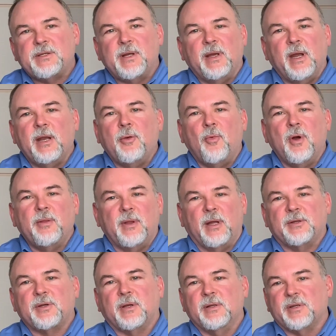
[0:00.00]
to anyone
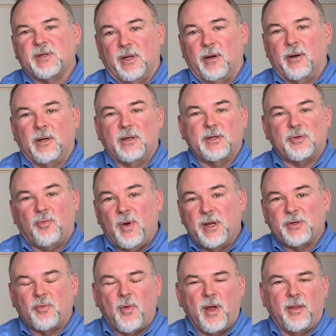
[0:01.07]
that's considering a
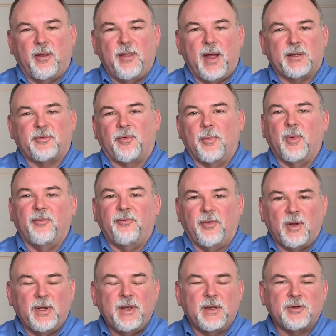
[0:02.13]
switch, whether that's from a
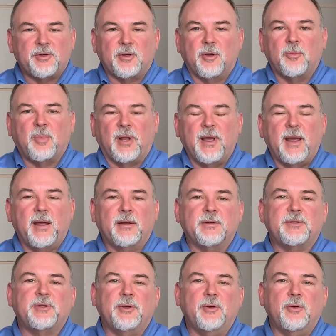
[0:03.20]
fully insured plan
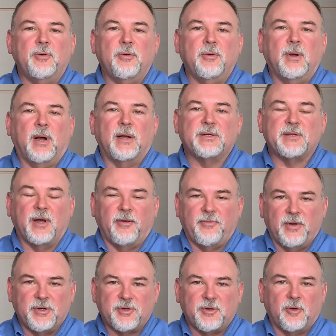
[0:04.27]
to a
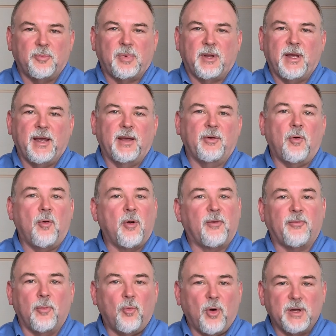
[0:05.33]
self-insured plan or
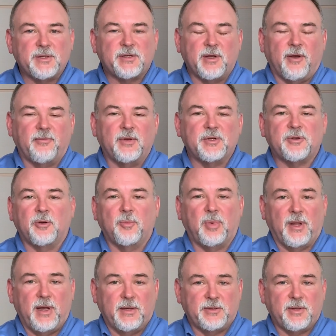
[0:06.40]
from one self-insured
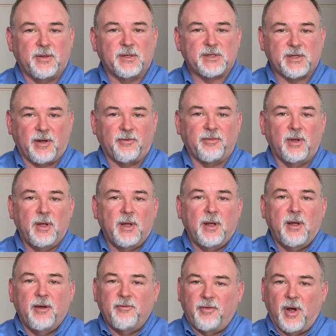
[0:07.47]
plan to the
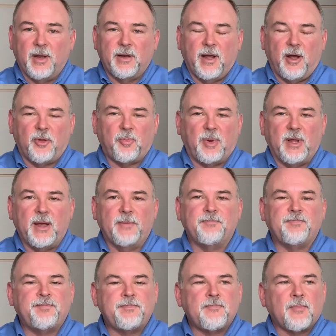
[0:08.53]
self-fund health plan,
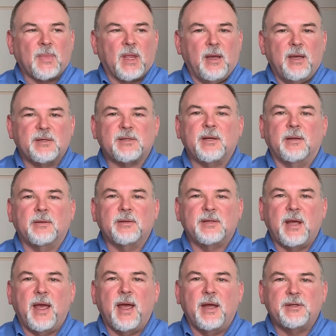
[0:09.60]
is to
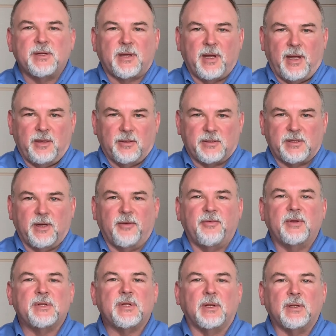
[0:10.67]
educate yourself
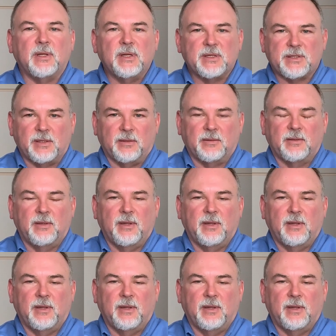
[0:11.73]
and to listen.